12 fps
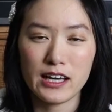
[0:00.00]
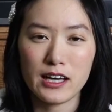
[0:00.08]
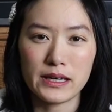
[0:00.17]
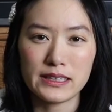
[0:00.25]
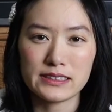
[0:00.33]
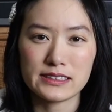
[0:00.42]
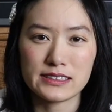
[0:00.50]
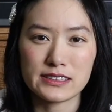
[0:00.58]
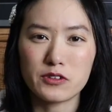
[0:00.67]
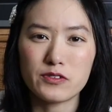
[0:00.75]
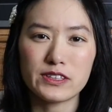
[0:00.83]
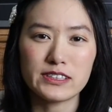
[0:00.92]
But
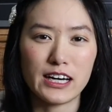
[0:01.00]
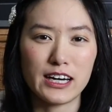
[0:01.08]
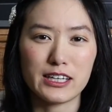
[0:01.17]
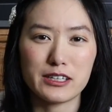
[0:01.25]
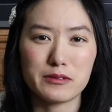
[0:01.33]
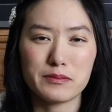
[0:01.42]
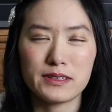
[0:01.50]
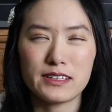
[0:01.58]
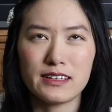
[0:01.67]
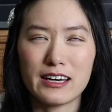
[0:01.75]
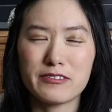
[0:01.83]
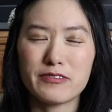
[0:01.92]
over
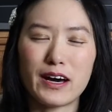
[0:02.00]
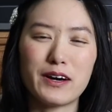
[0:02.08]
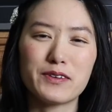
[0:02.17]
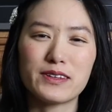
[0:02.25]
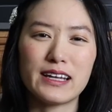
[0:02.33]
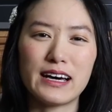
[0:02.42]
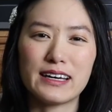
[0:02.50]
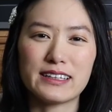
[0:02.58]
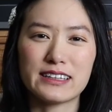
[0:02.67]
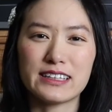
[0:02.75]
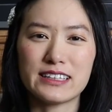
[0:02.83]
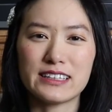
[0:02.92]
time, I found
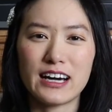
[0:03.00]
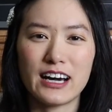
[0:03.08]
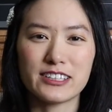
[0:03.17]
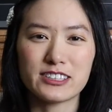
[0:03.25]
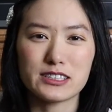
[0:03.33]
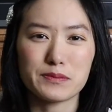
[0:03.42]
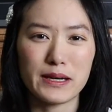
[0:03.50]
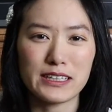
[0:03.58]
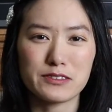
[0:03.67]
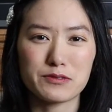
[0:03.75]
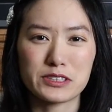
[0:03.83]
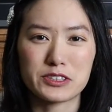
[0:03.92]
that the
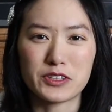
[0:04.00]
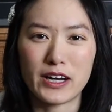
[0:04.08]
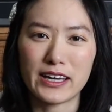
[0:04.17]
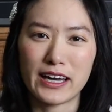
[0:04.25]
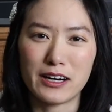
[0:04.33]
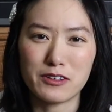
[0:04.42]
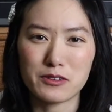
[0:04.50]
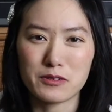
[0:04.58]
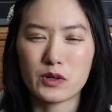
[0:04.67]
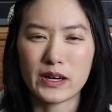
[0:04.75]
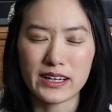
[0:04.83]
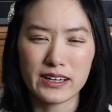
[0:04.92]
hydrospikes would dry out
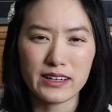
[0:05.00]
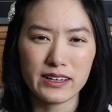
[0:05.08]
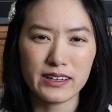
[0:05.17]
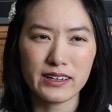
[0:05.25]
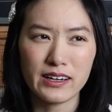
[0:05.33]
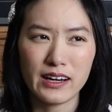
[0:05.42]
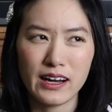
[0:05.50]
quicker.